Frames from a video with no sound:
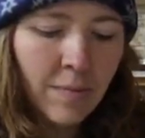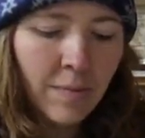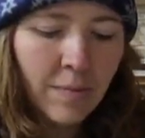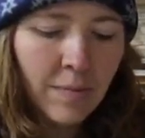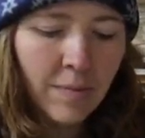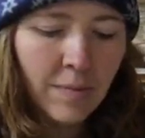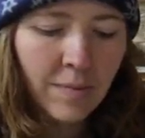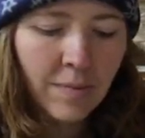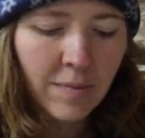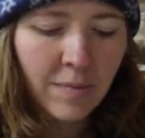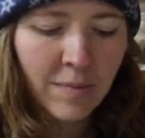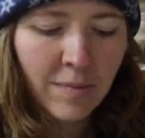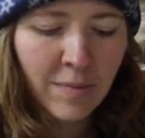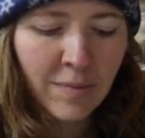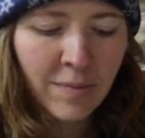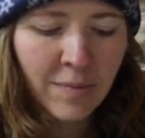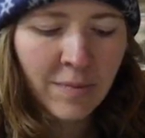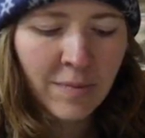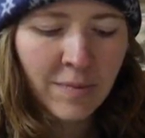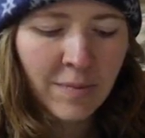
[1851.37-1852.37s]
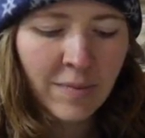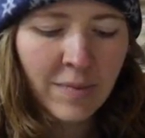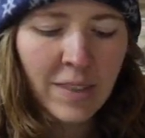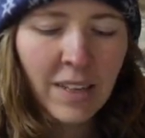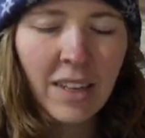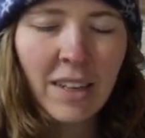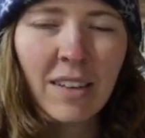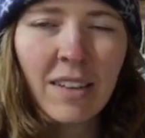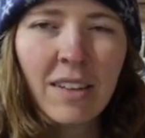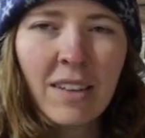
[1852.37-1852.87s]
popped out on it
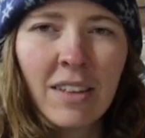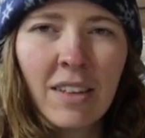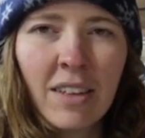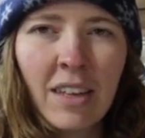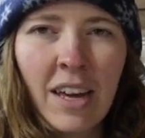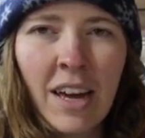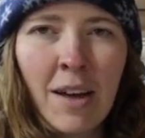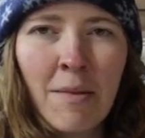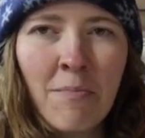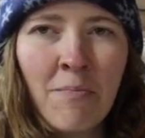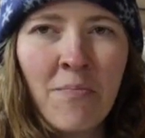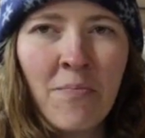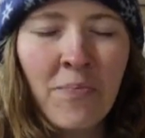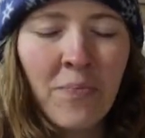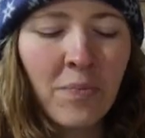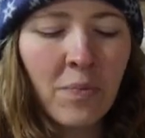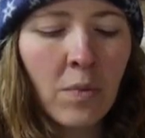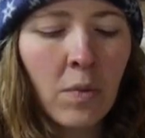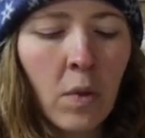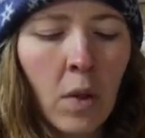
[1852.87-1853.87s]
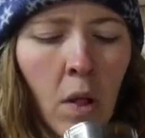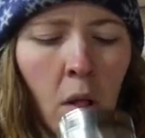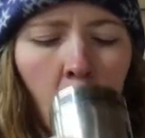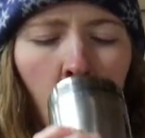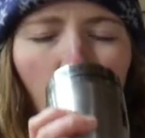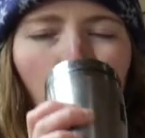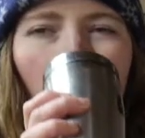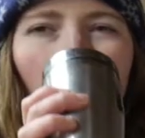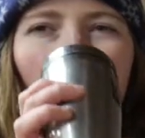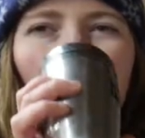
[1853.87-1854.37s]
for whatever
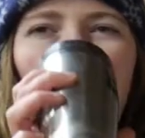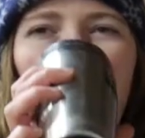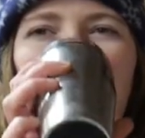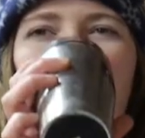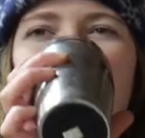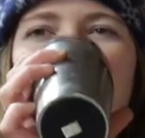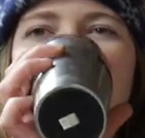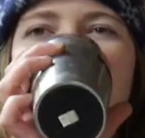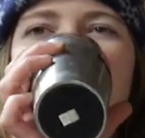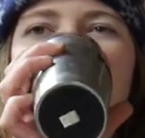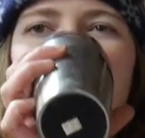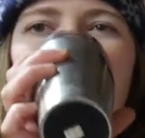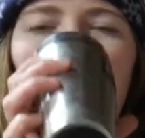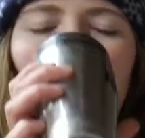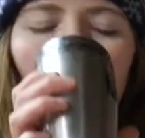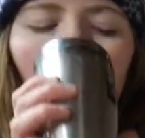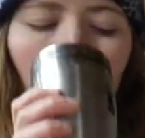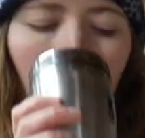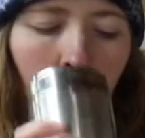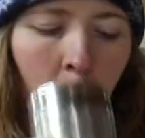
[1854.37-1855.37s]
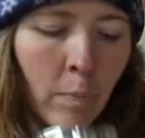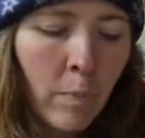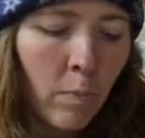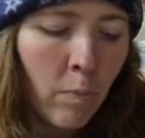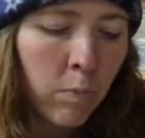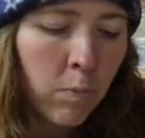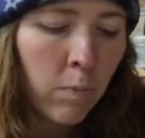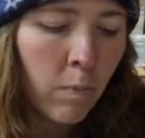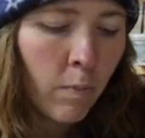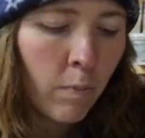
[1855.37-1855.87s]
reason. So that's something we'll probably
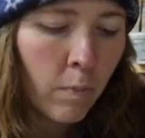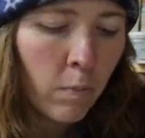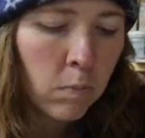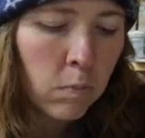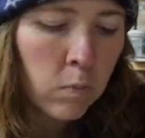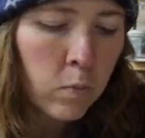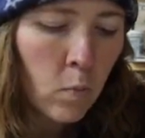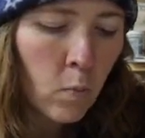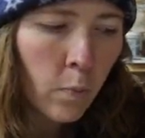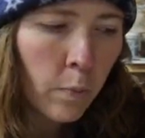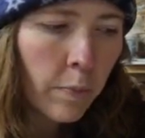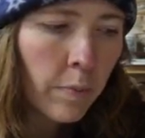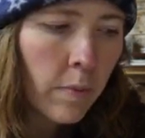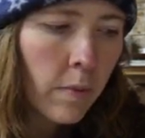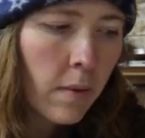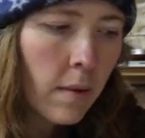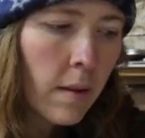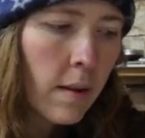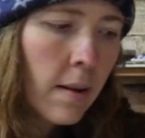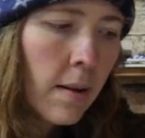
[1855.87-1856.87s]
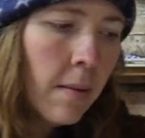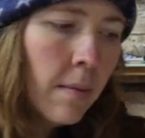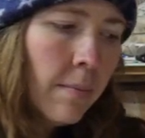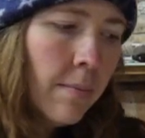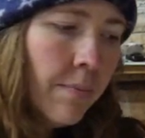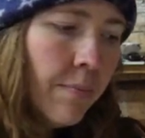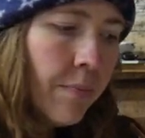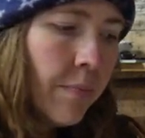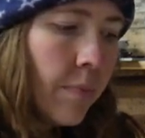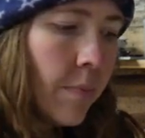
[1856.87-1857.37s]
just have to order a new latch
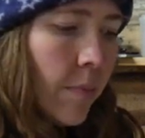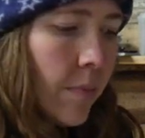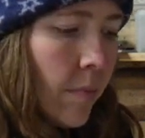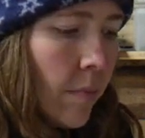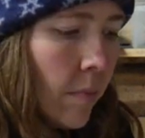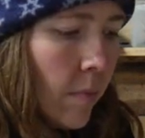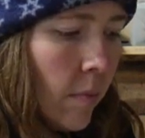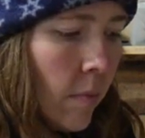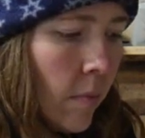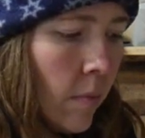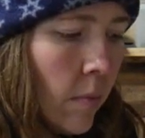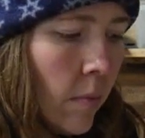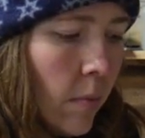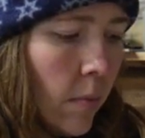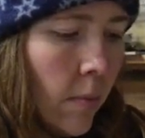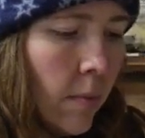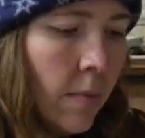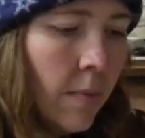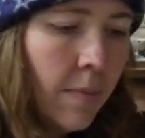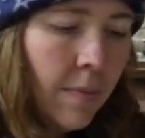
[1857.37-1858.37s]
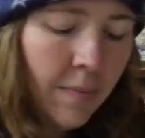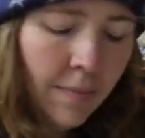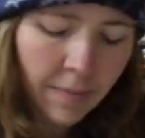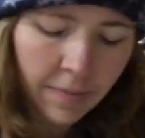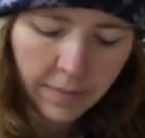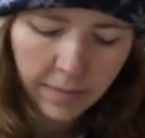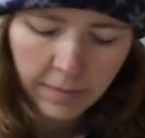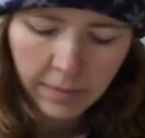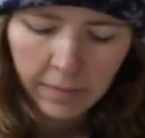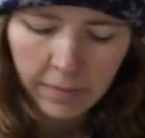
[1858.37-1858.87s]
from Paragon Kilns
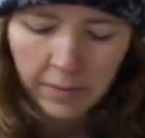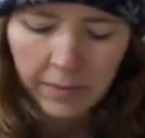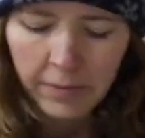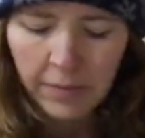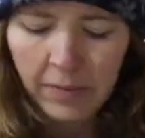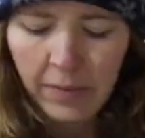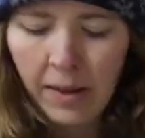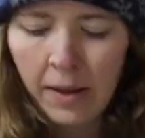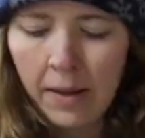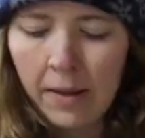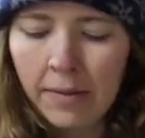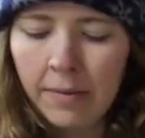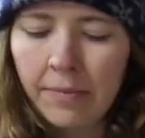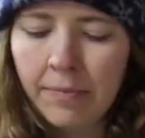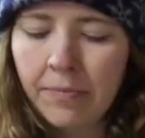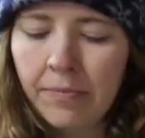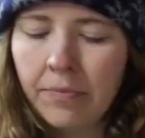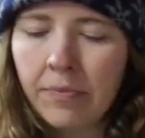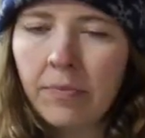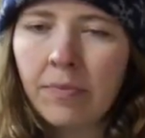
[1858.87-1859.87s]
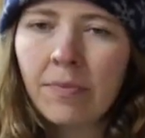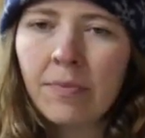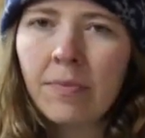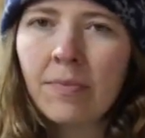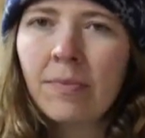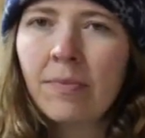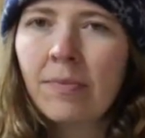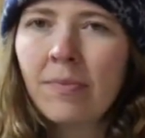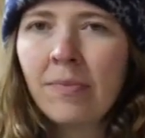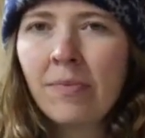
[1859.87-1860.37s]
mm-hmm. for that thing. It's
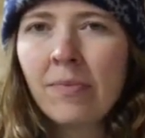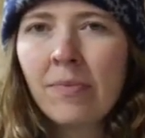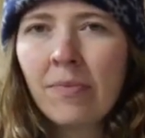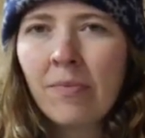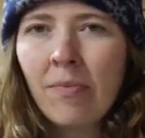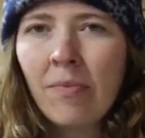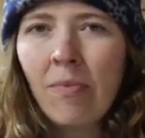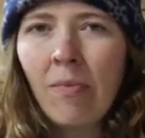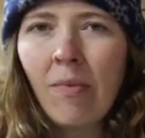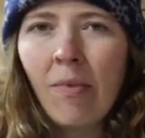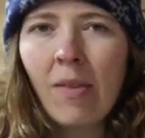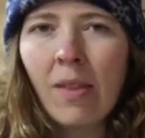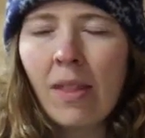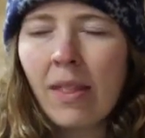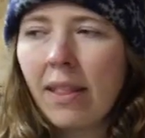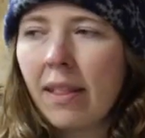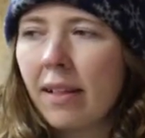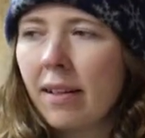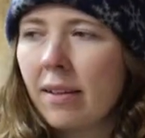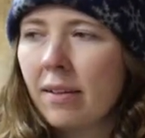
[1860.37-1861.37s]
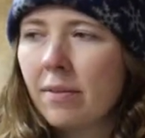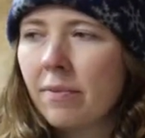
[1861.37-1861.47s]
kind of well,